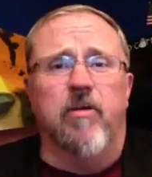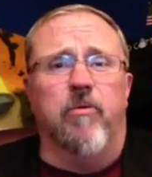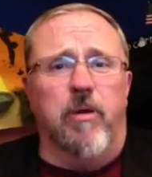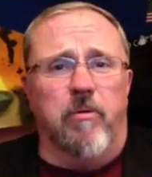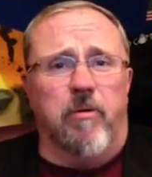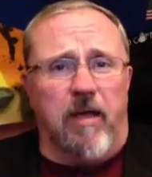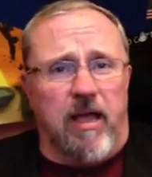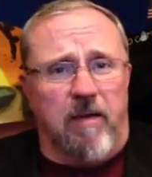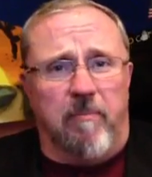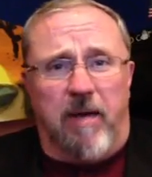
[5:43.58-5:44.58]
We will,
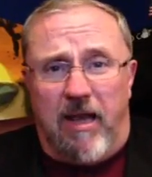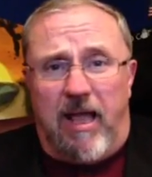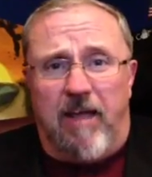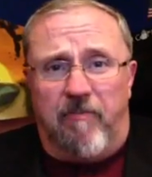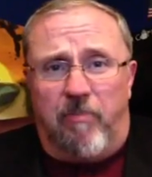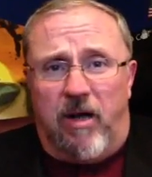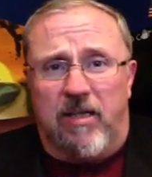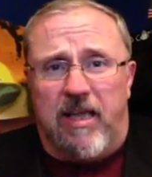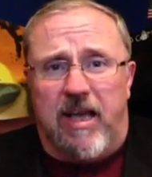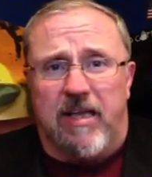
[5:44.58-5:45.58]
my live
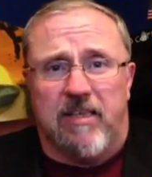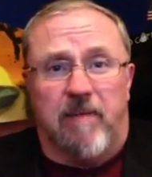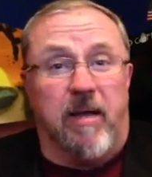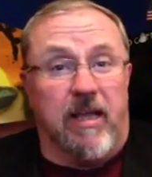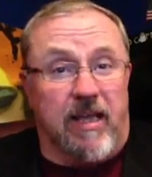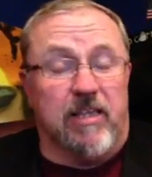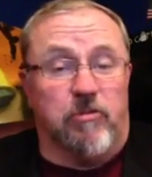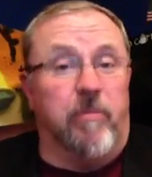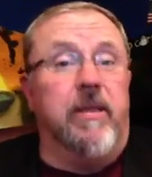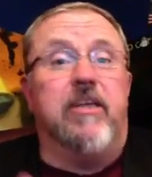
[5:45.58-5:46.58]
broadcast, my
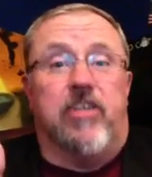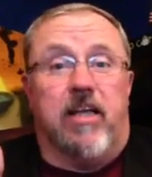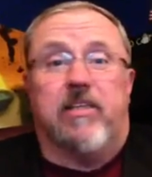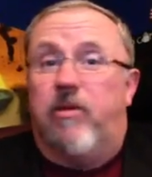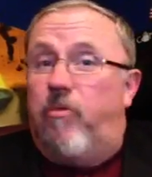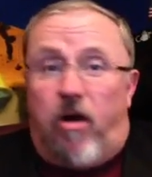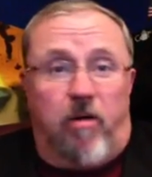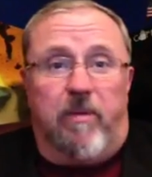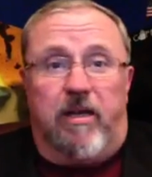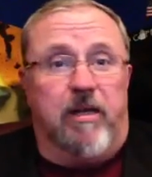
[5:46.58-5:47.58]
guest will be Jesse
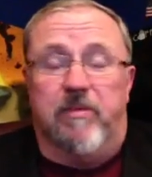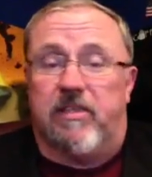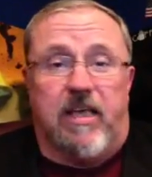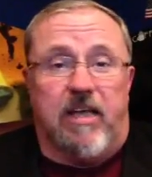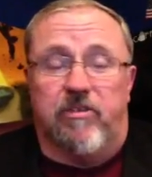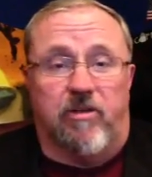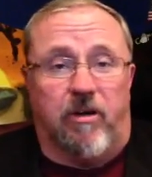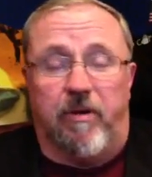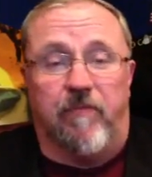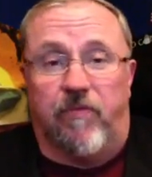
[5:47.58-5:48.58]
Waltman. He was scheduled
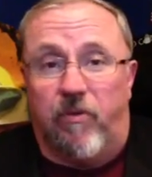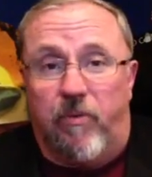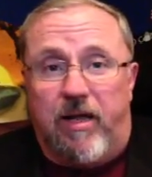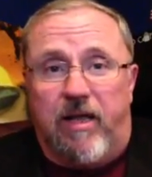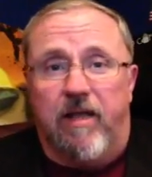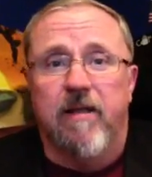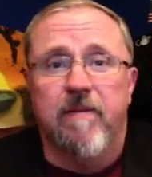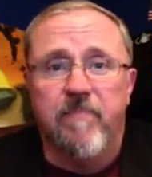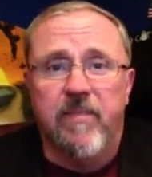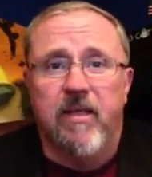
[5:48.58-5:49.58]
already for a week,
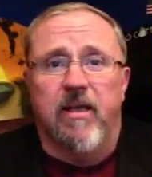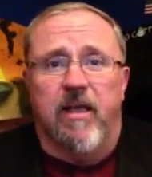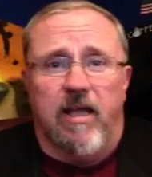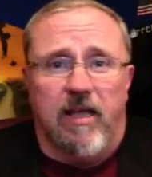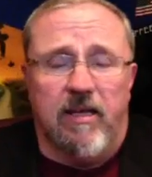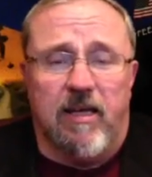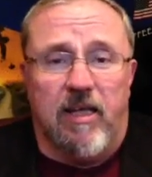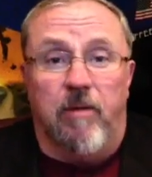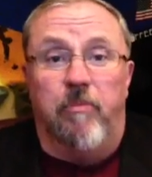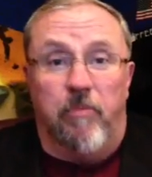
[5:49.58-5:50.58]
and
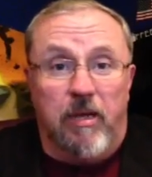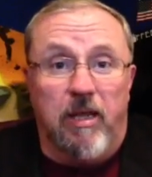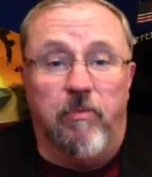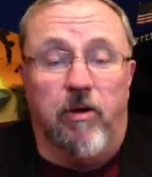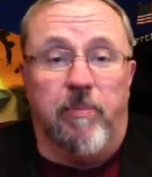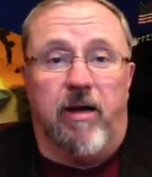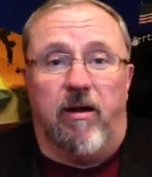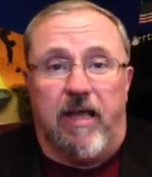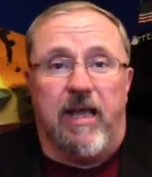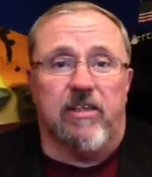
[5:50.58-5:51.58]
he will be
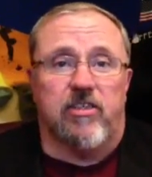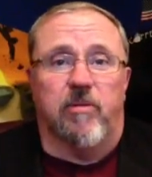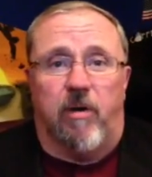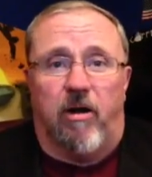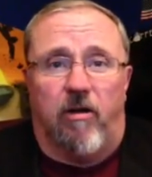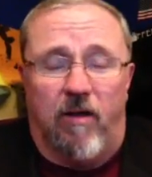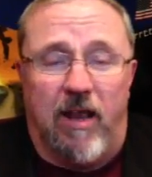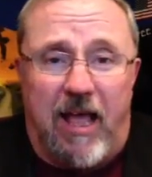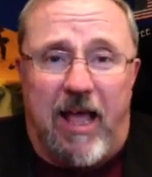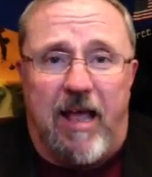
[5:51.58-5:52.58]
our guest tomorrow
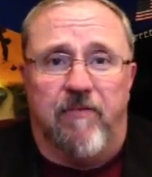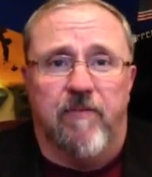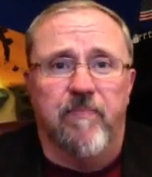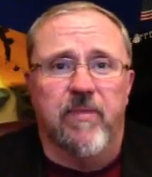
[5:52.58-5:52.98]
live